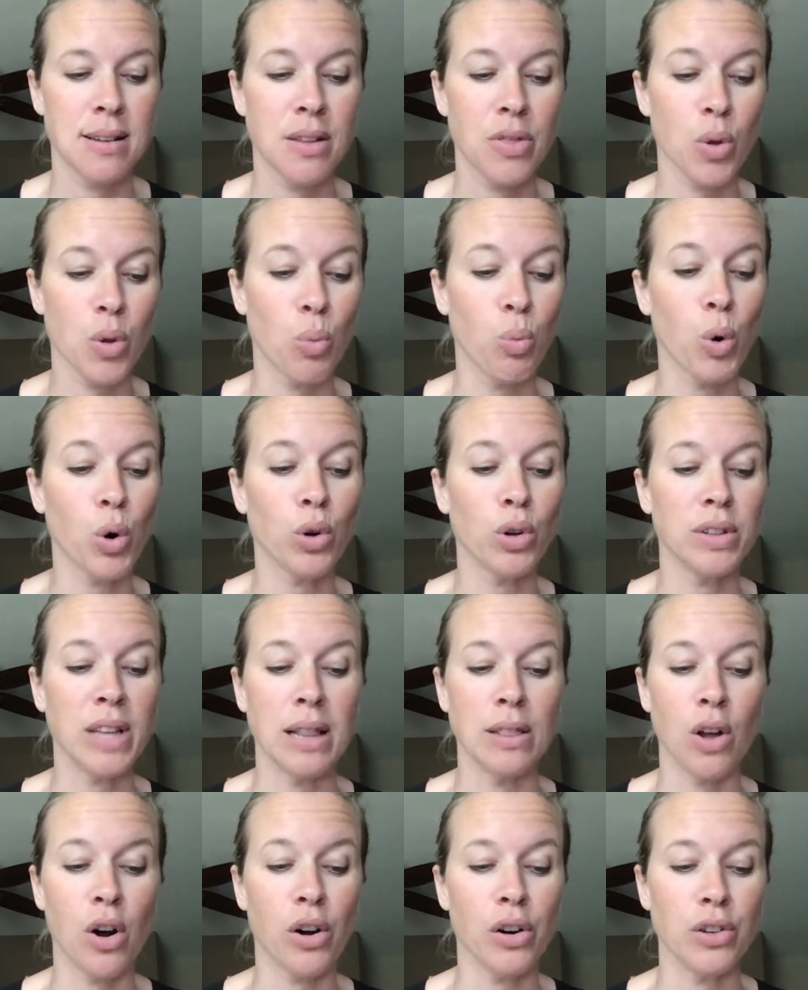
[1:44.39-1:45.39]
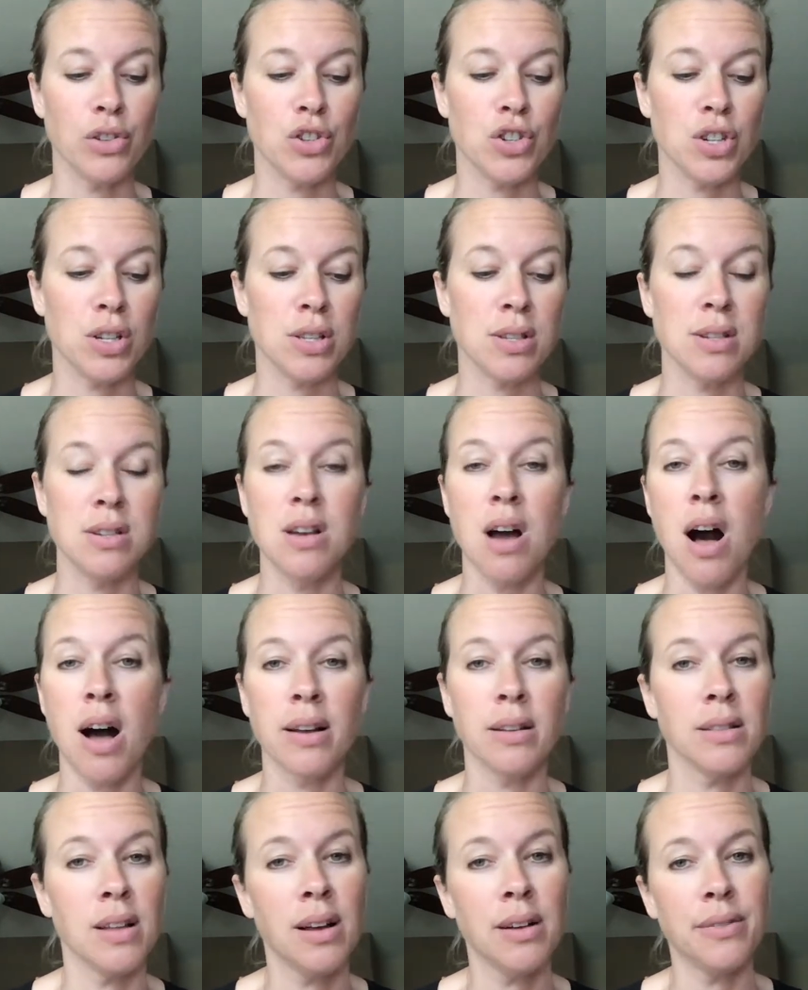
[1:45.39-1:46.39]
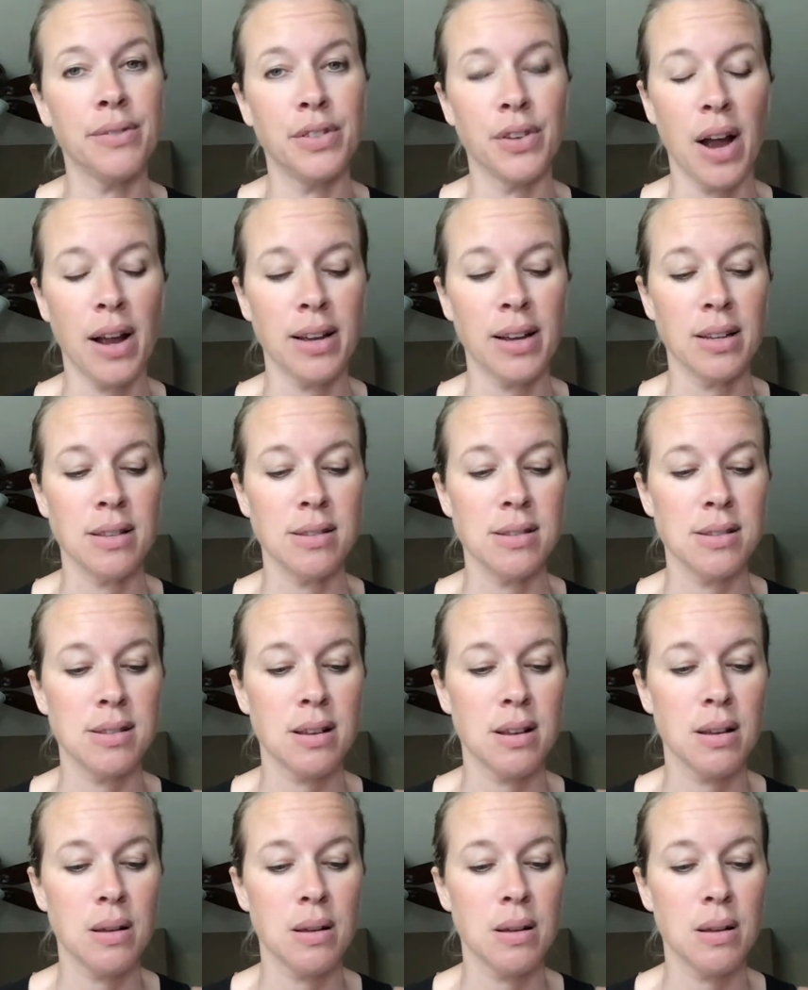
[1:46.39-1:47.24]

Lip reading: The world at large does not love dragons.